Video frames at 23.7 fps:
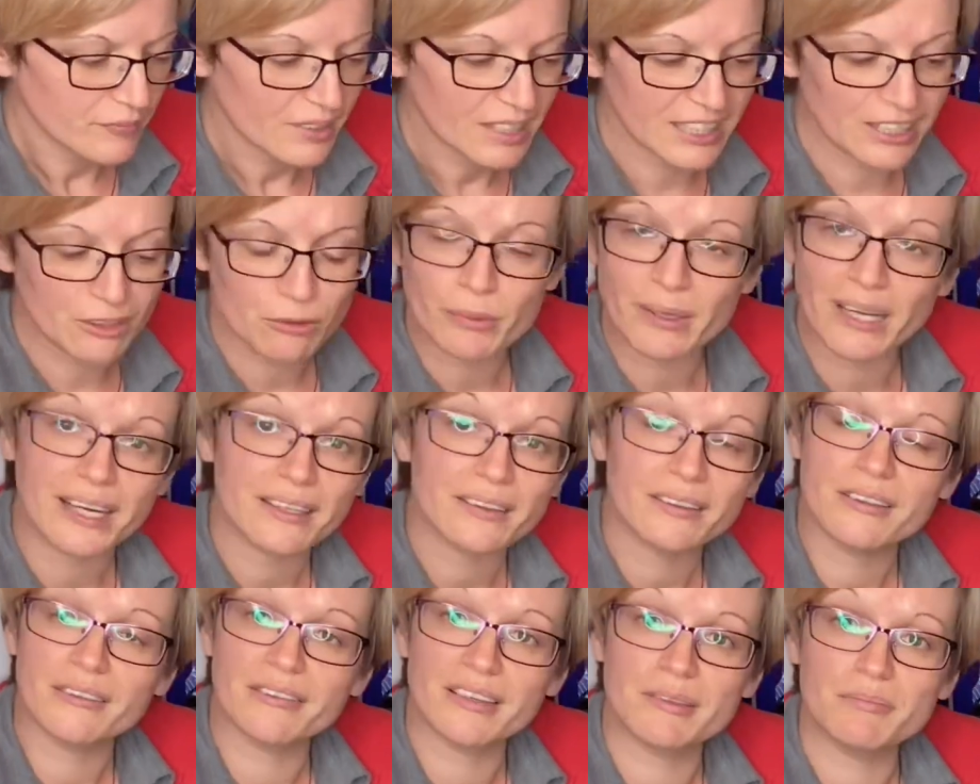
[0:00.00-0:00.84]
If we
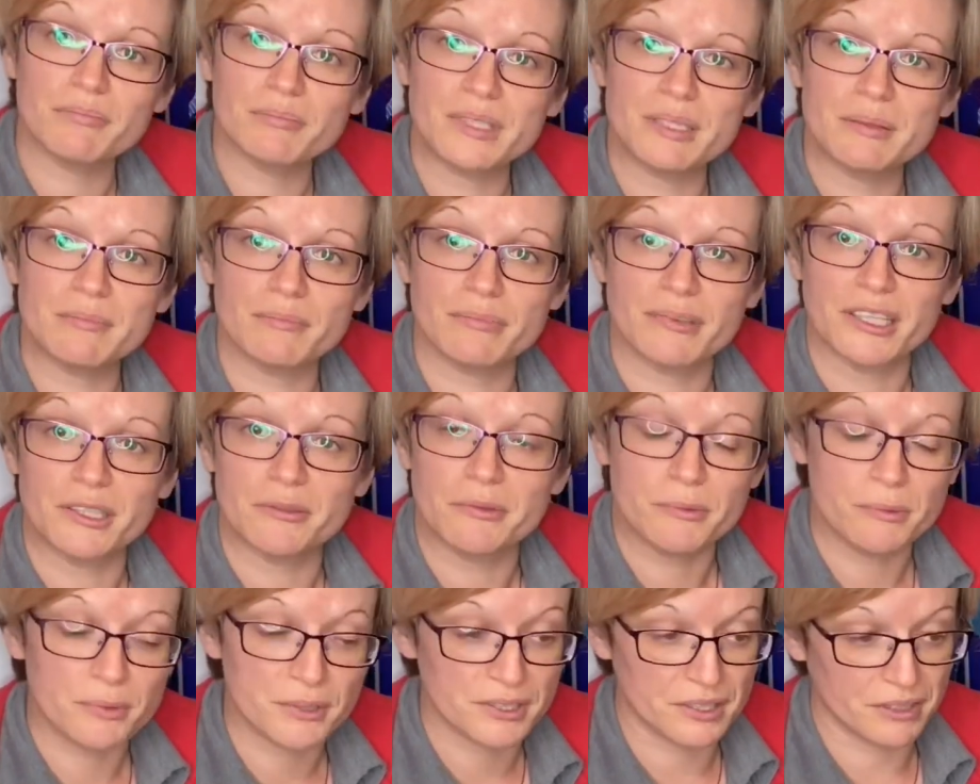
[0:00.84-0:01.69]
hadn't have inbred, we
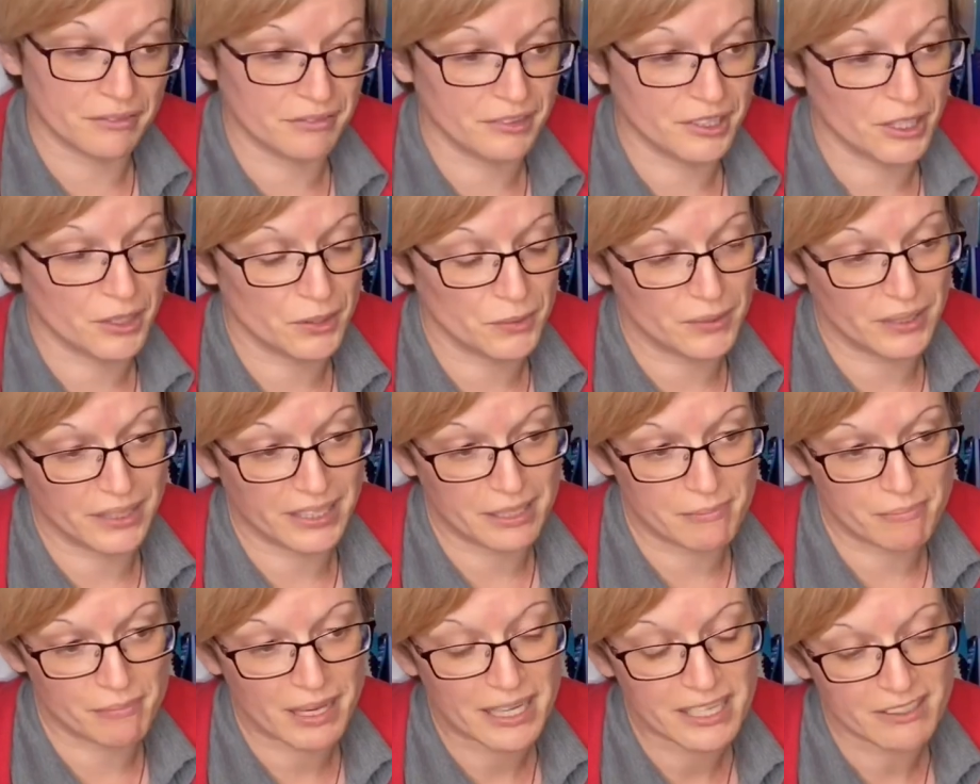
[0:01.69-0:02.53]
wouldn't have known, and
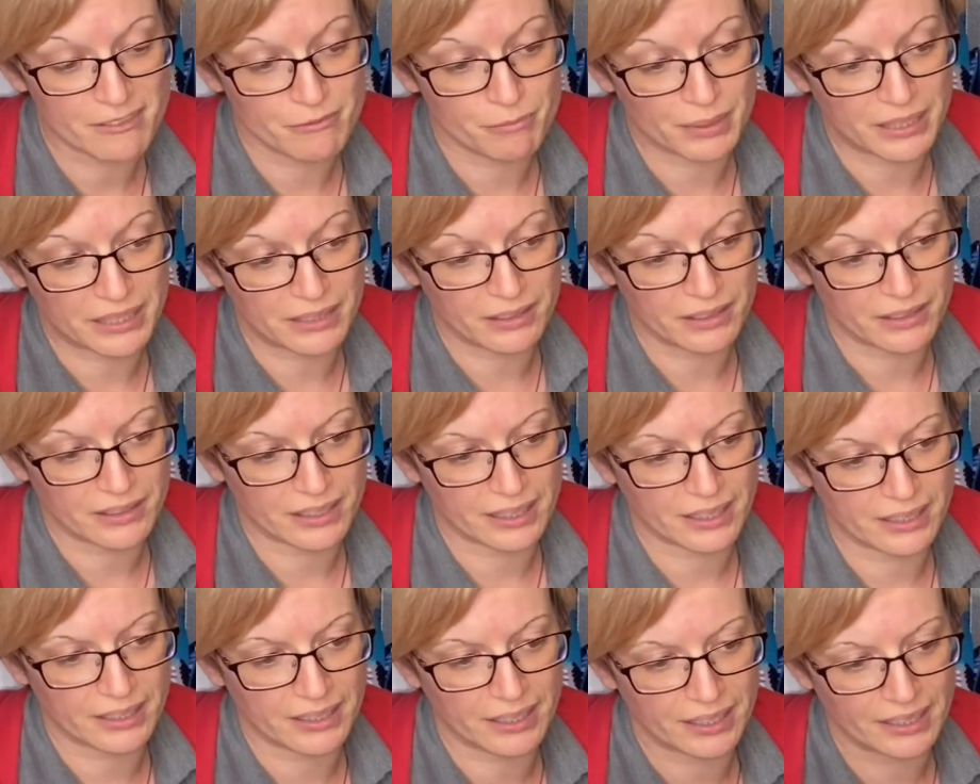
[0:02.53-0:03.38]
it might have been
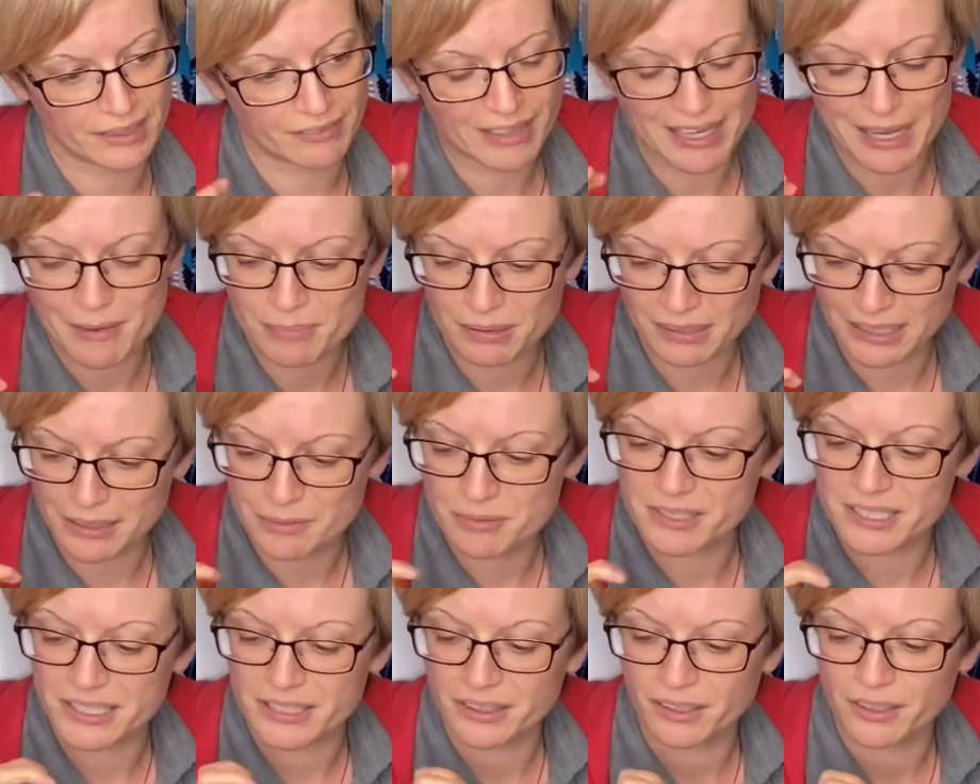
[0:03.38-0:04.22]
that kind of
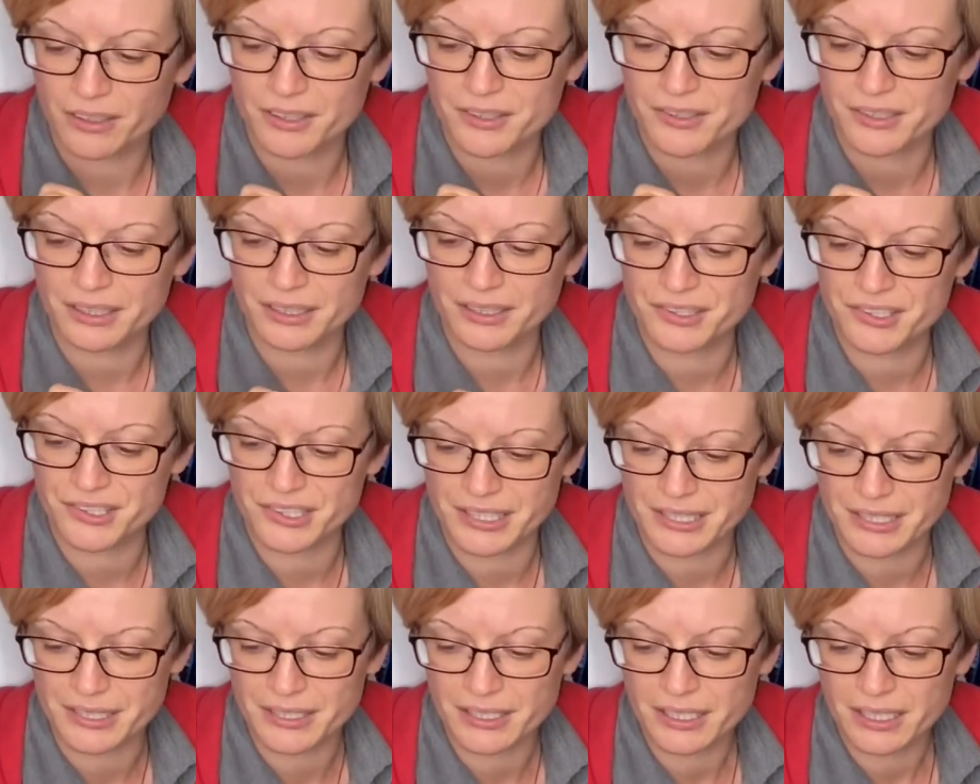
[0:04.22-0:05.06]
epilepsy causing gene,